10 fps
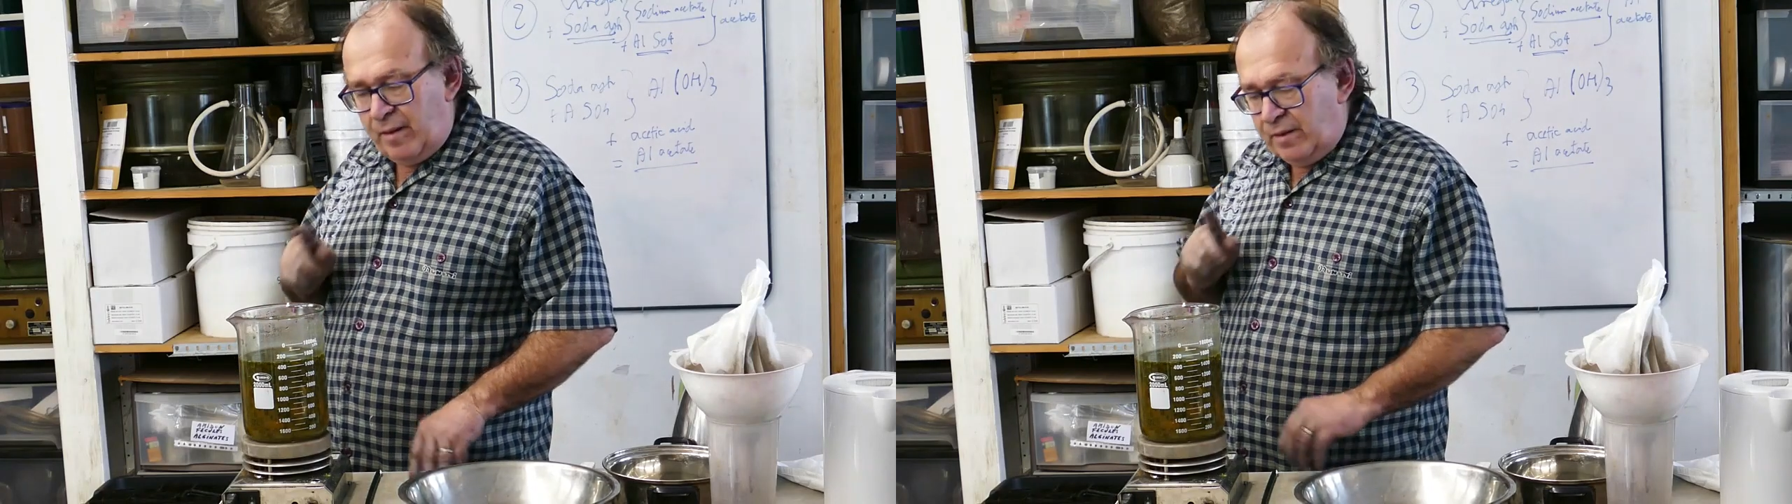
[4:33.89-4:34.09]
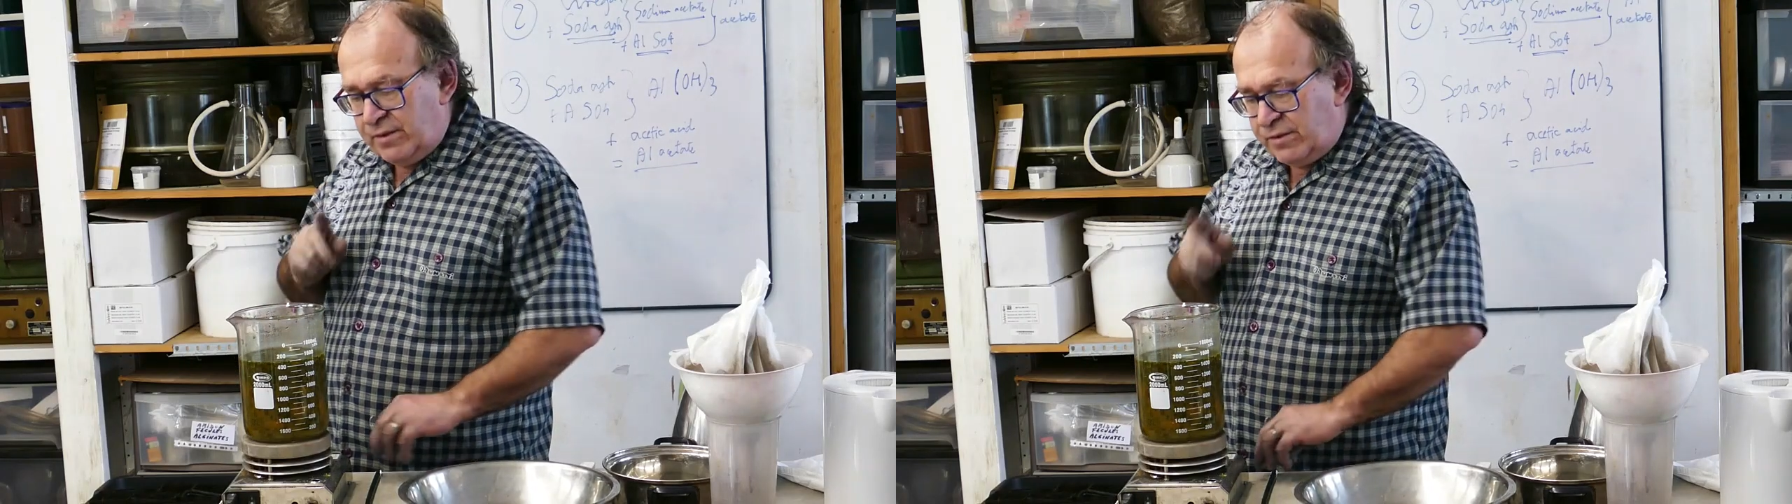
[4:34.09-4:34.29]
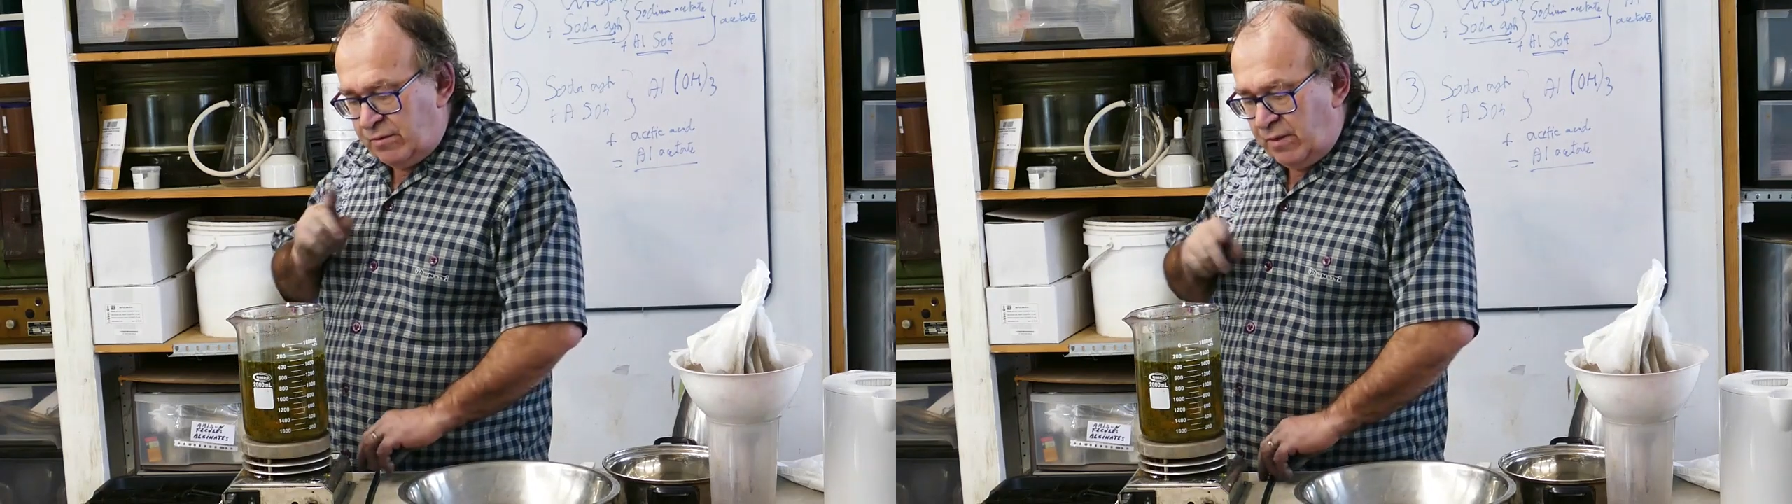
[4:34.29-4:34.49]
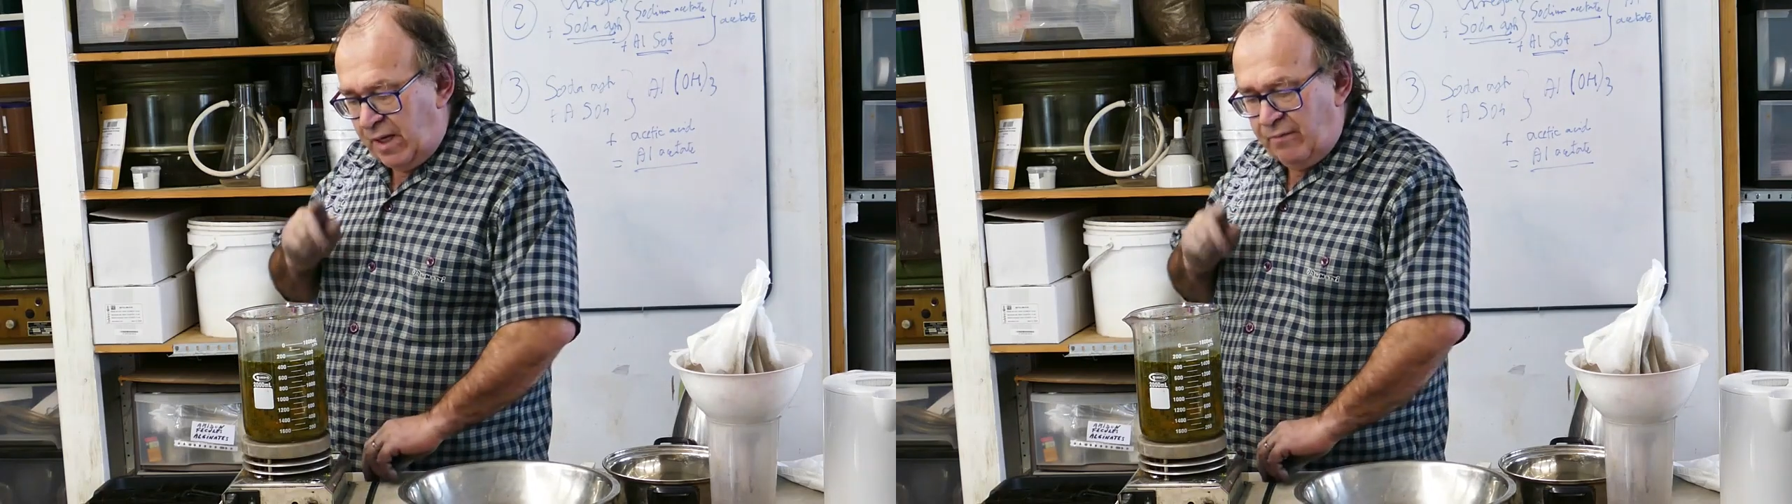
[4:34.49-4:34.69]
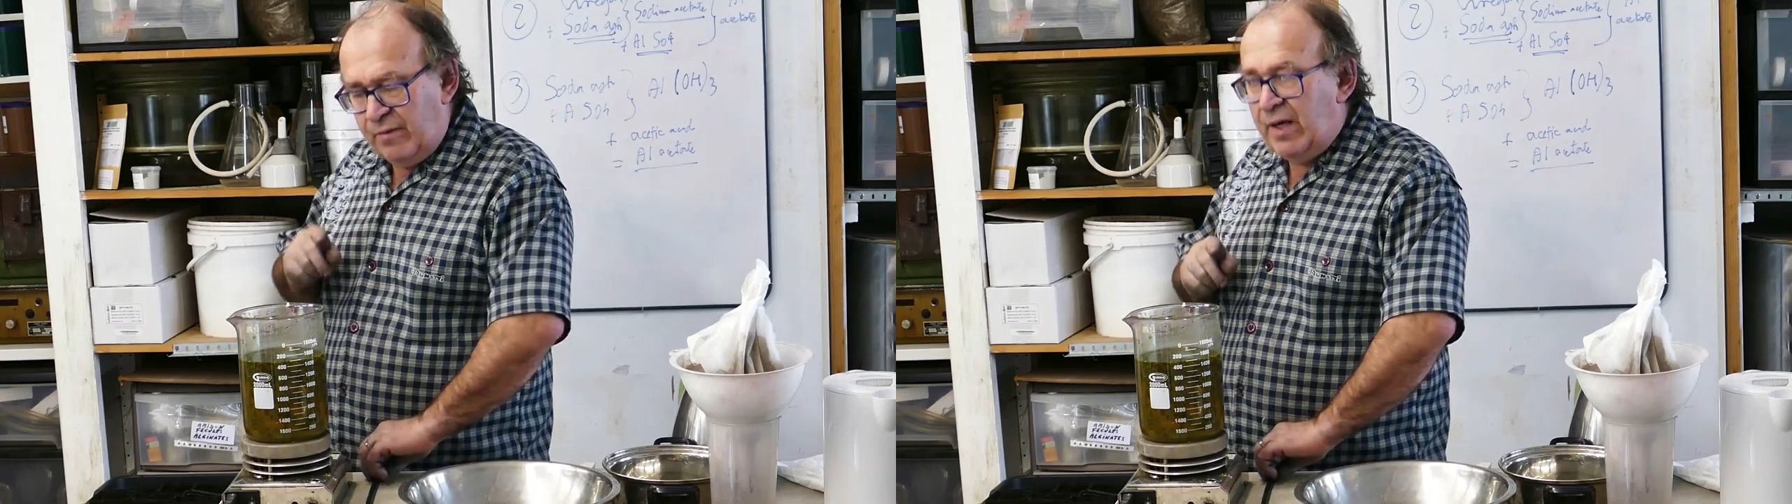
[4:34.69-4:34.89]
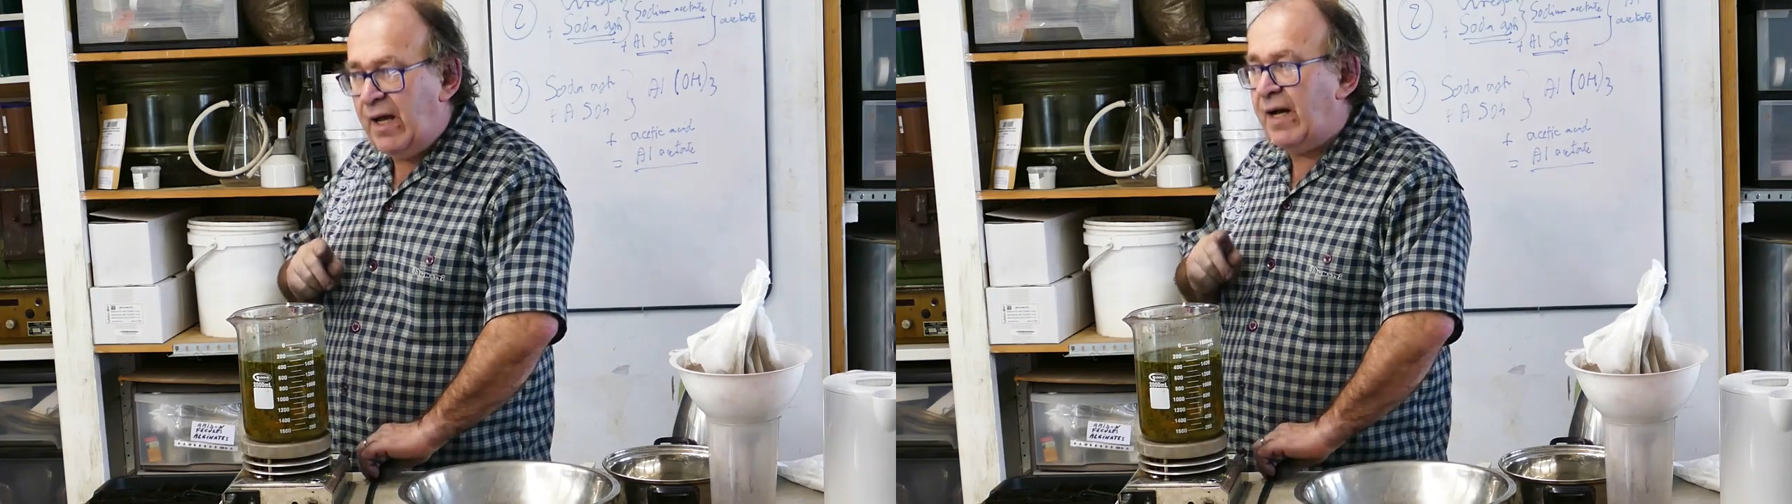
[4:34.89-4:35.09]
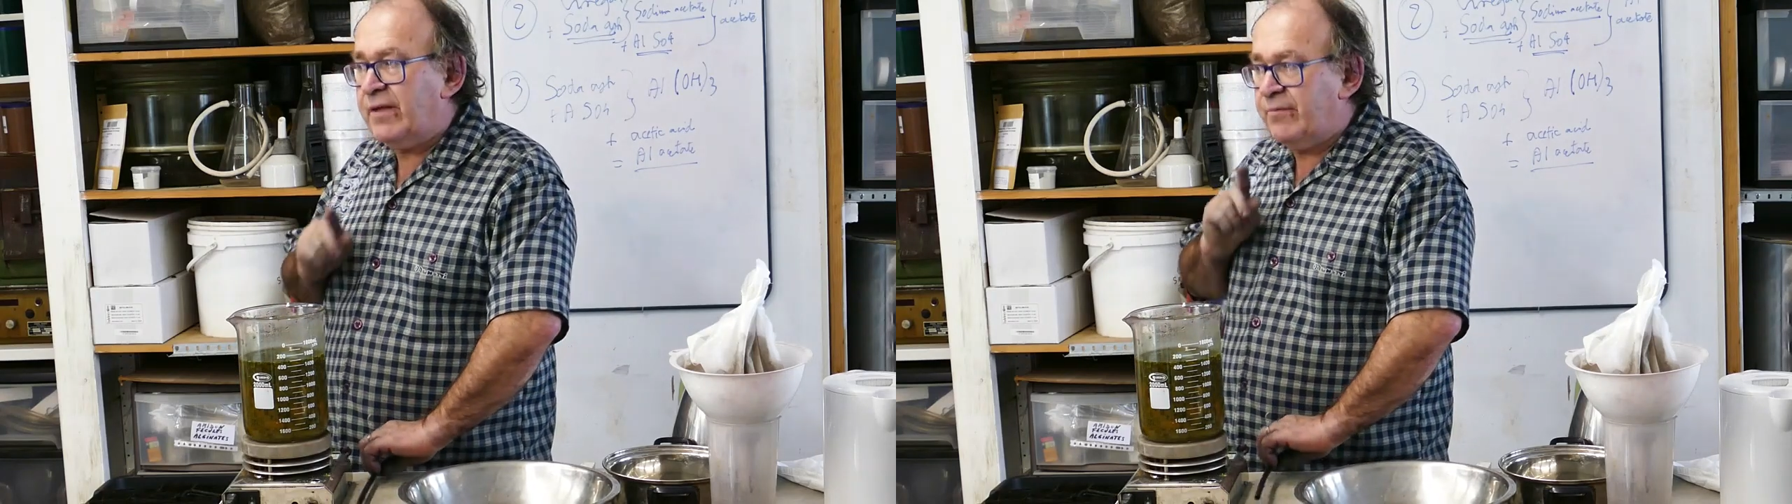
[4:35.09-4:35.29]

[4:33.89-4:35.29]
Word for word: So I will add